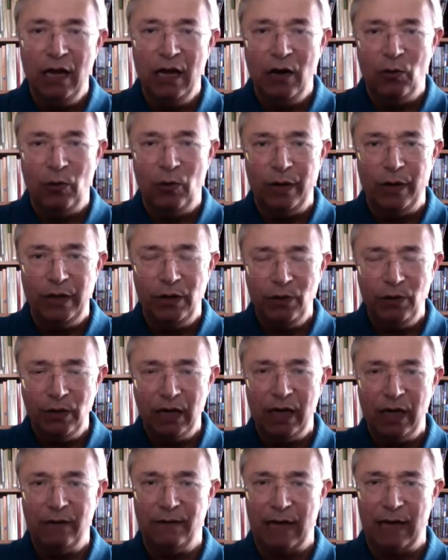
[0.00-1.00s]
When you
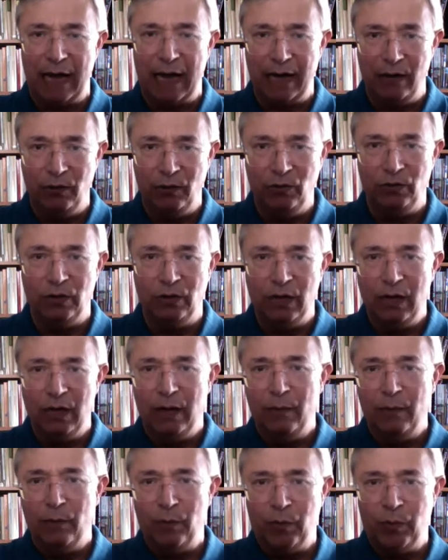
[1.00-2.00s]
have a good
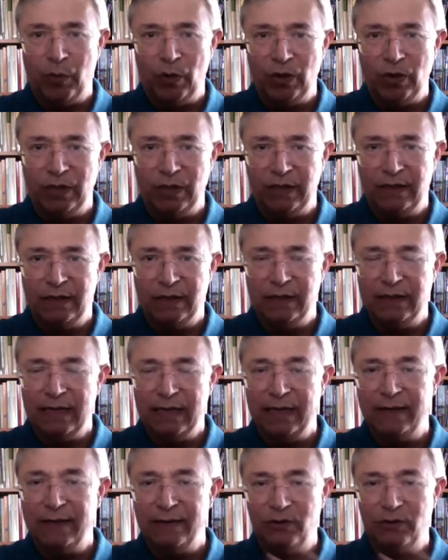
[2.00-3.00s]
policy,
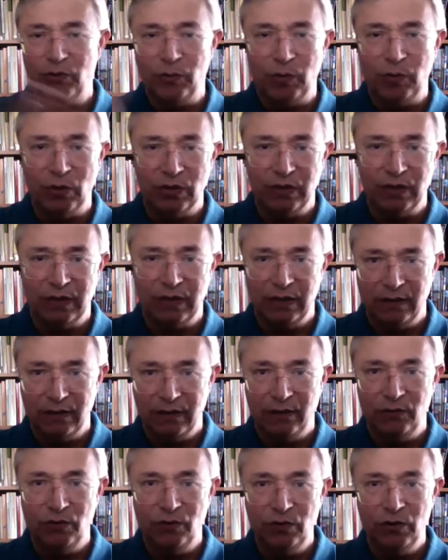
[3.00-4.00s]
science to policy
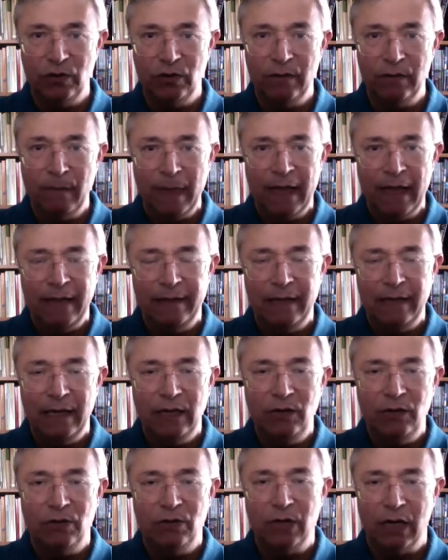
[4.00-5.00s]
institution,
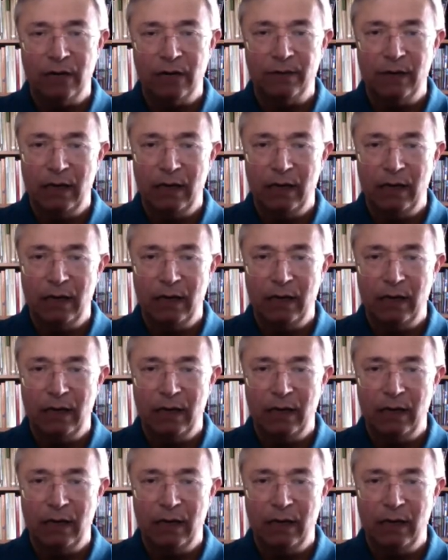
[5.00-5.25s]
then you have